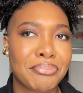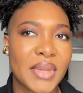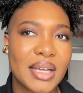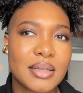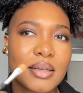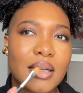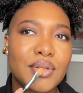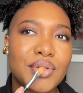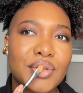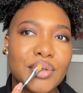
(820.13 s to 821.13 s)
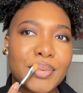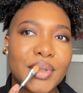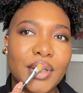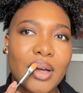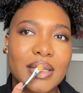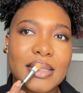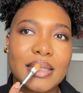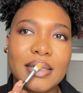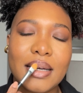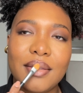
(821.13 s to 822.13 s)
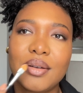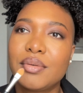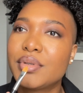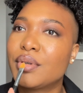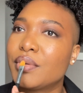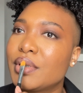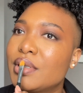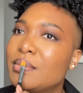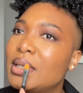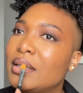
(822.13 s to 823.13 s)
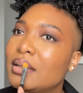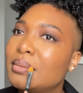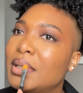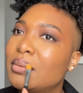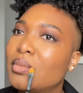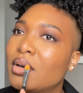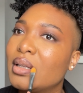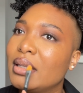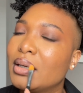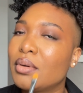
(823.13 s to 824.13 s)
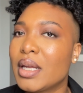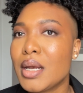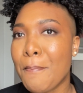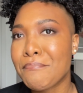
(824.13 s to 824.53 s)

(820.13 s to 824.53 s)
It's not super glossy. I thought it was going to be a little bit more liquid,